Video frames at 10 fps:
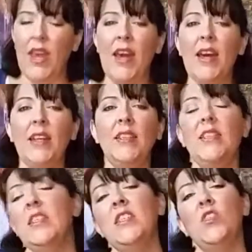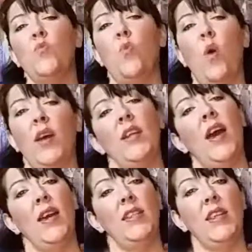And this is one
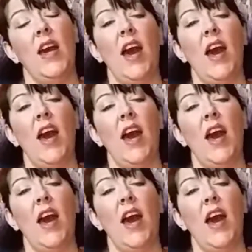idea.